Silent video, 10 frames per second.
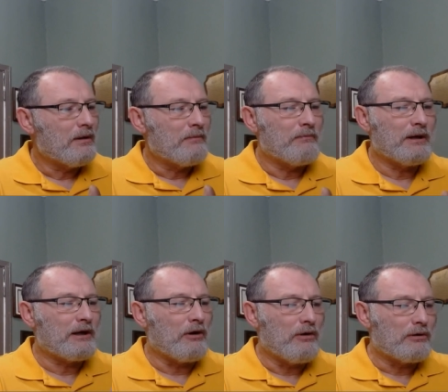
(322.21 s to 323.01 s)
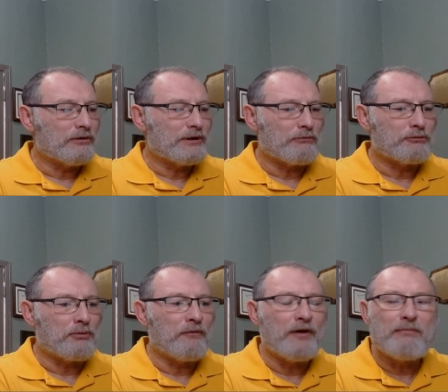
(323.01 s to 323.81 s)
because it was
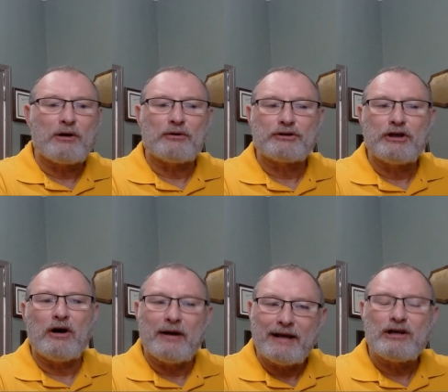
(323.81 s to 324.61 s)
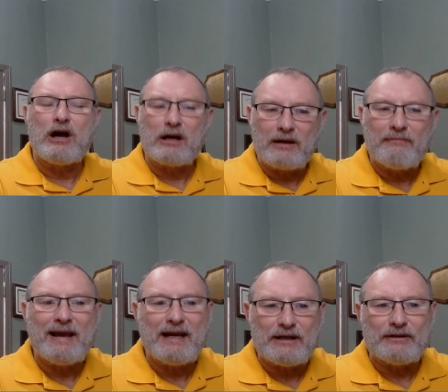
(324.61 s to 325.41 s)
profane because God had not
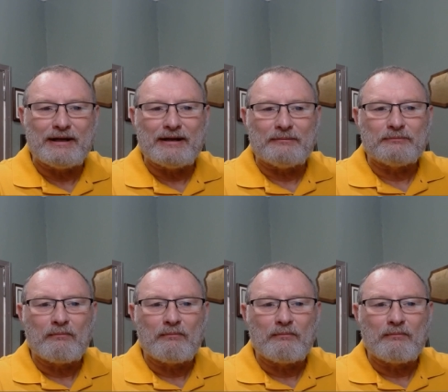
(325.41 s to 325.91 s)
commanded them.